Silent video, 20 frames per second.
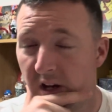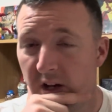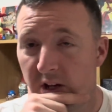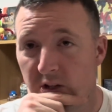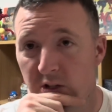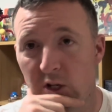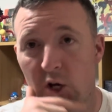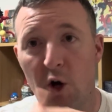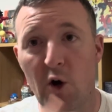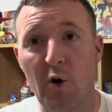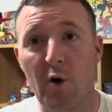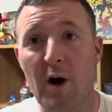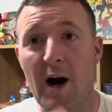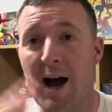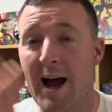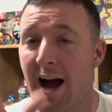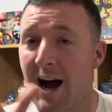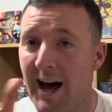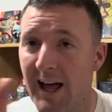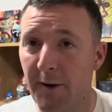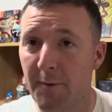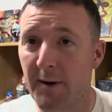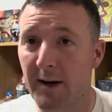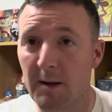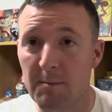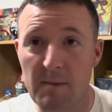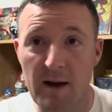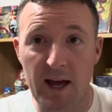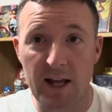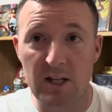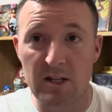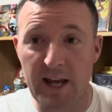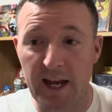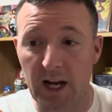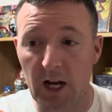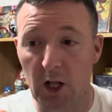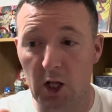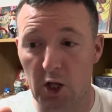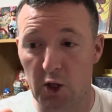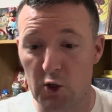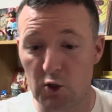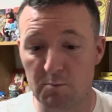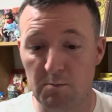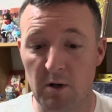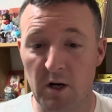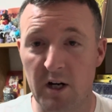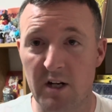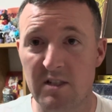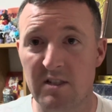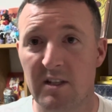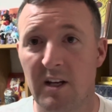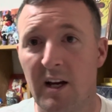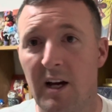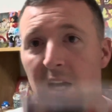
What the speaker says: So I highly recommend taking a look at those books.